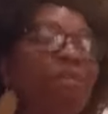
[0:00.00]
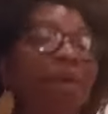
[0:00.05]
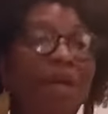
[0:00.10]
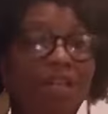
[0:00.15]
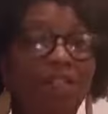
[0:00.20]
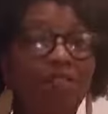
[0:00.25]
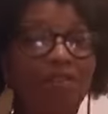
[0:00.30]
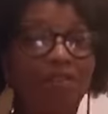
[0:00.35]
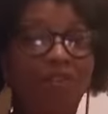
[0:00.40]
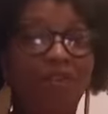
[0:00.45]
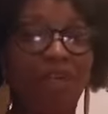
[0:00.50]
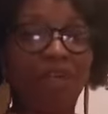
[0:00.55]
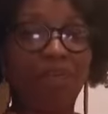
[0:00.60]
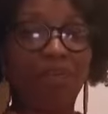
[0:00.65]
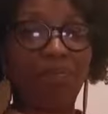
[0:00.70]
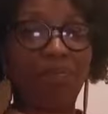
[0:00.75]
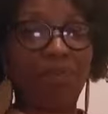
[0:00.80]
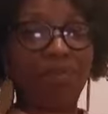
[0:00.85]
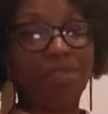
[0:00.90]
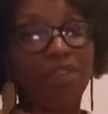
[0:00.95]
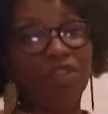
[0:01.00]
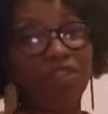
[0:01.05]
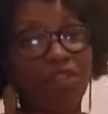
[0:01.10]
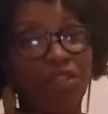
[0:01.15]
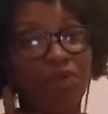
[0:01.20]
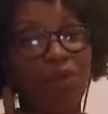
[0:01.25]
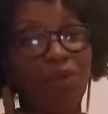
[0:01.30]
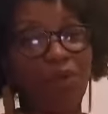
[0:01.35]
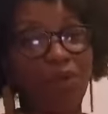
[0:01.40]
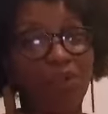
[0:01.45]
buyer's regret because I should
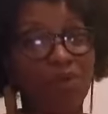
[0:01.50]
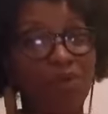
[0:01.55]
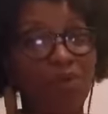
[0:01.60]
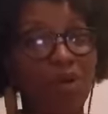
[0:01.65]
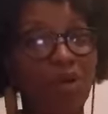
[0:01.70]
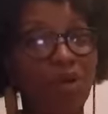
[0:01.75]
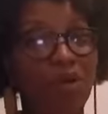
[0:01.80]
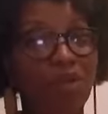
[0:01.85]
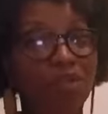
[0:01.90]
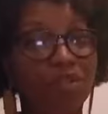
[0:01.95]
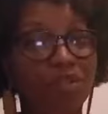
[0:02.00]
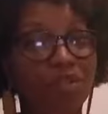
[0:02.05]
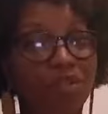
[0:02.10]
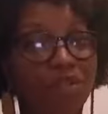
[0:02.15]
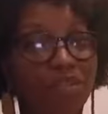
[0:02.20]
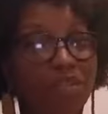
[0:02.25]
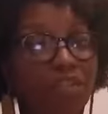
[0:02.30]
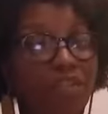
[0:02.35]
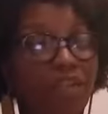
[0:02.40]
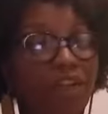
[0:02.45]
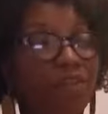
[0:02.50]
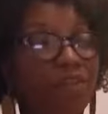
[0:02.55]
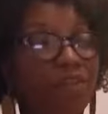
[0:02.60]
have bought them all, because I could have gave